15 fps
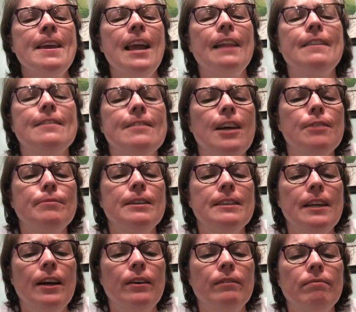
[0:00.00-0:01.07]
And the sun went
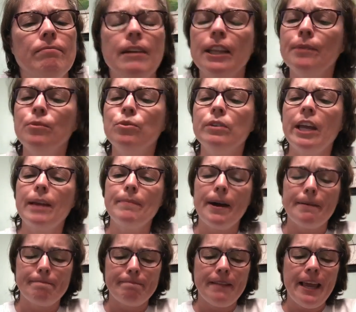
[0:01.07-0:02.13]
down, and the moon came
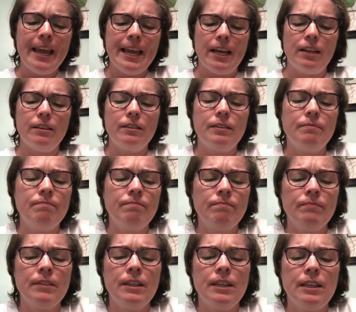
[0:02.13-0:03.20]
up, and
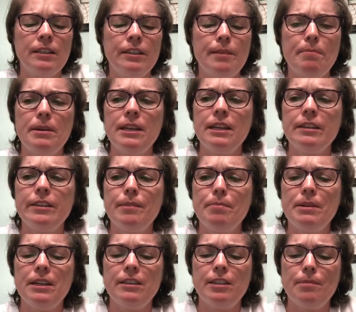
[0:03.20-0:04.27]
tippity,
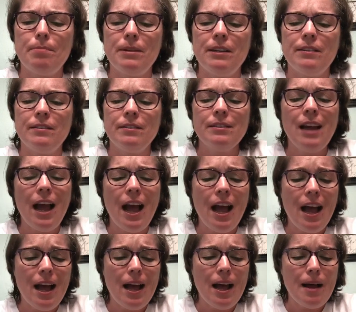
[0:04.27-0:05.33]
tippity, tippity,
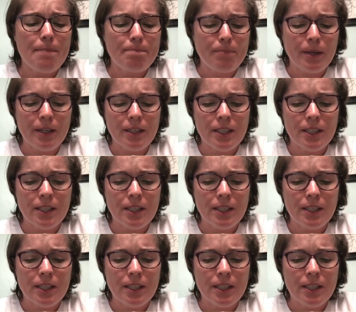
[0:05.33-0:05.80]
stop!